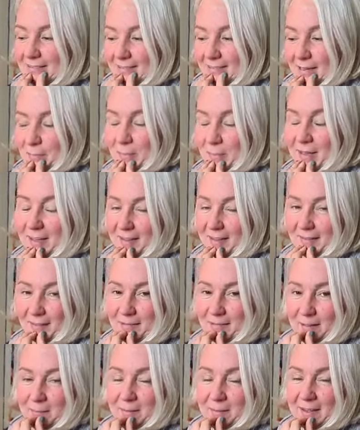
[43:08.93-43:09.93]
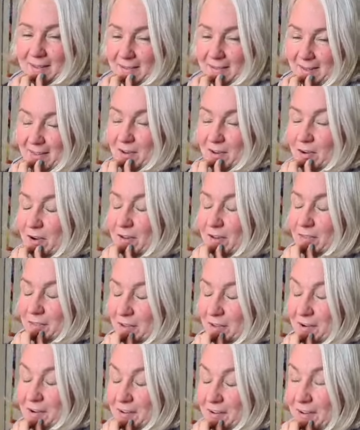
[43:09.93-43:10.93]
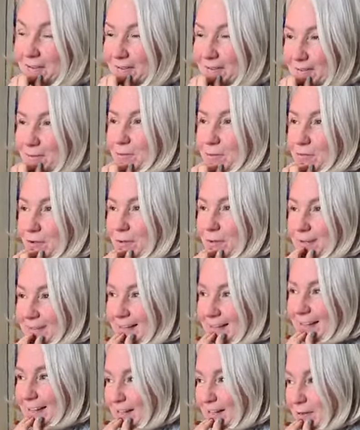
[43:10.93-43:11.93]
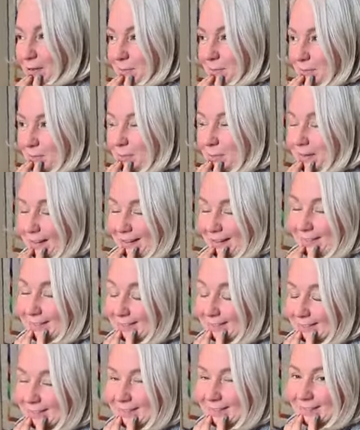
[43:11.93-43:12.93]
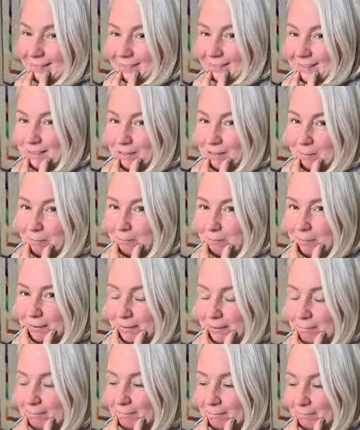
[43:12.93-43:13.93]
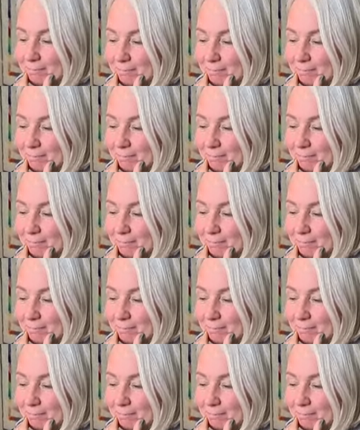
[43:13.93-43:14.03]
they make it. I mean, there are some very deadly plants, but